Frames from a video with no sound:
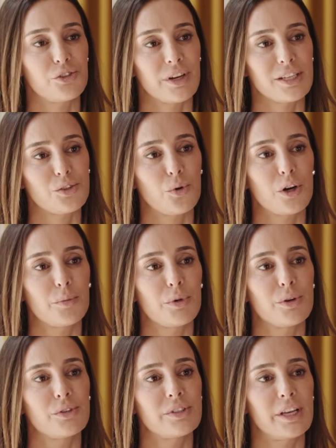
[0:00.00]
stress
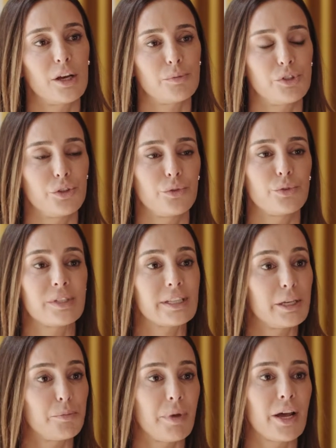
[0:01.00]
hormones, helps you
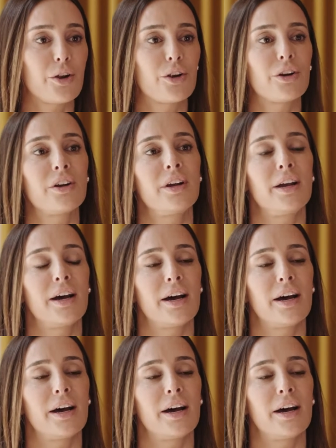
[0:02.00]
sleep better,